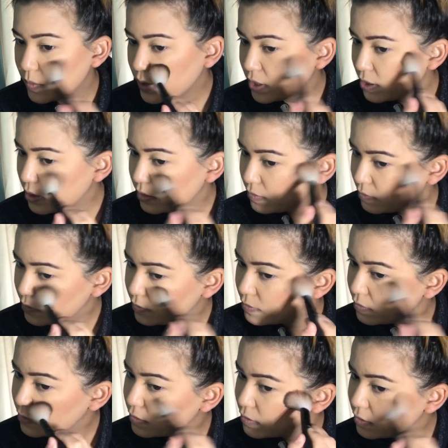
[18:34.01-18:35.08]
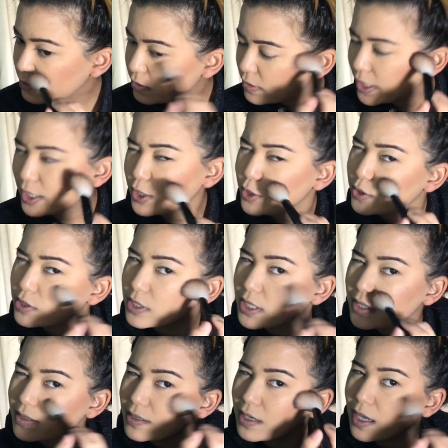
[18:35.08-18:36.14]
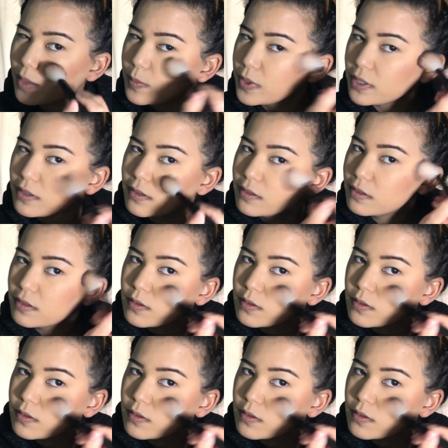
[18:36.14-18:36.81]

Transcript: But that usually doesn't happen